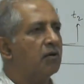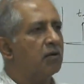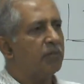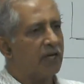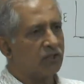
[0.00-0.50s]

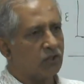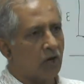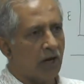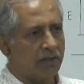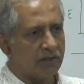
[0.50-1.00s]
based
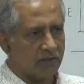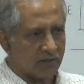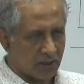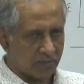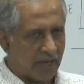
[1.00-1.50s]
on
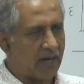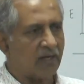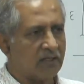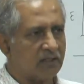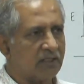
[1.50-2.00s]
some
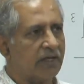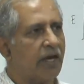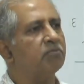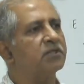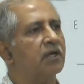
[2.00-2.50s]
characteristic
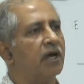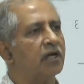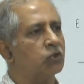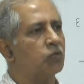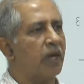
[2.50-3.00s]
times
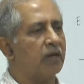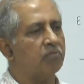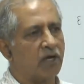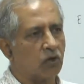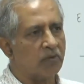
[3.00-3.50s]
as to when
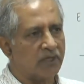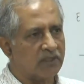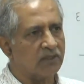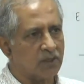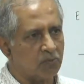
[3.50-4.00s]

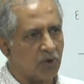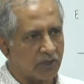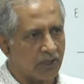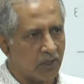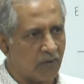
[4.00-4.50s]
micromixing is
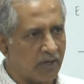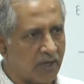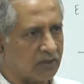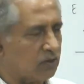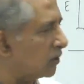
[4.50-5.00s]
important and when
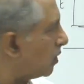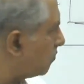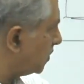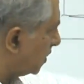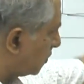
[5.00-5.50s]
it is not.
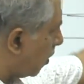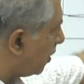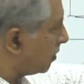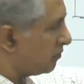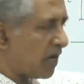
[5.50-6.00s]
Of course, this
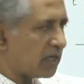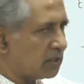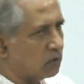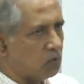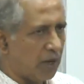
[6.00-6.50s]
order of
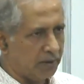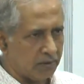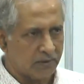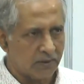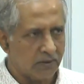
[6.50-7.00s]
reaction is one.
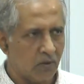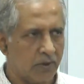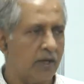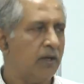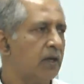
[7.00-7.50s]
Okay,